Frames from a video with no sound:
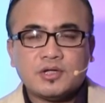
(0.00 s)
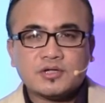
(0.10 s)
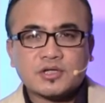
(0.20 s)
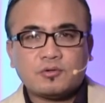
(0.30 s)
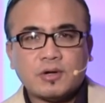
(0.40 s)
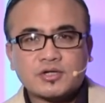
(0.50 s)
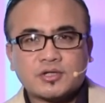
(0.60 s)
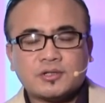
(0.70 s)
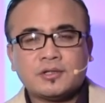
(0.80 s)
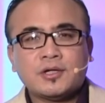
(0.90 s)
here's a
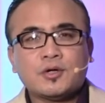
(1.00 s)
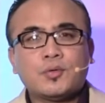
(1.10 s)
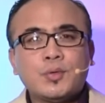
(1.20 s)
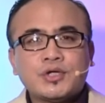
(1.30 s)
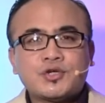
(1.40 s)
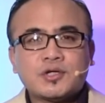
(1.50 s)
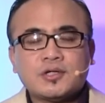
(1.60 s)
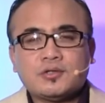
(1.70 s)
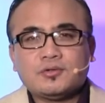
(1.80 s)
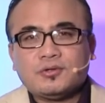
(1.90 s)
question, which
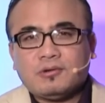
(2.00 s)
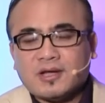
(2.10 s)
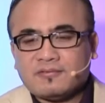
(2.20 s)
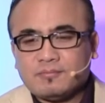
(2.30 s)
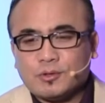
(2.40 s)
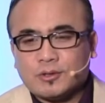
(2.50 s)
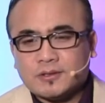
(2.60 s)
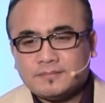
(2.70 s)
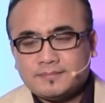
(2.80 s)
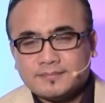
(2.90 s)
do you love
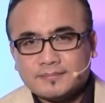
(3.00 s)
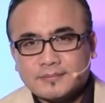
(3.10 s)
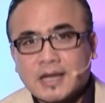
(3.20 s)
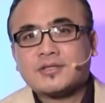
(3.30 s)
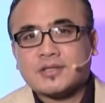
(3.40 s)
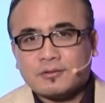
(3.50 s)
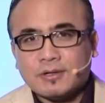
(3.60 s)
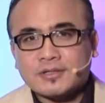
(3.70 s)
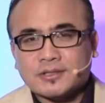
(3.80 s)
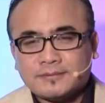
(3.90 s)
more? That's the
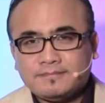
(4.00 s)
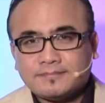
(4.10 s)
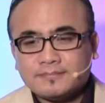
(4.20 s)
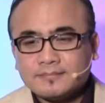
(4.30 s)
question.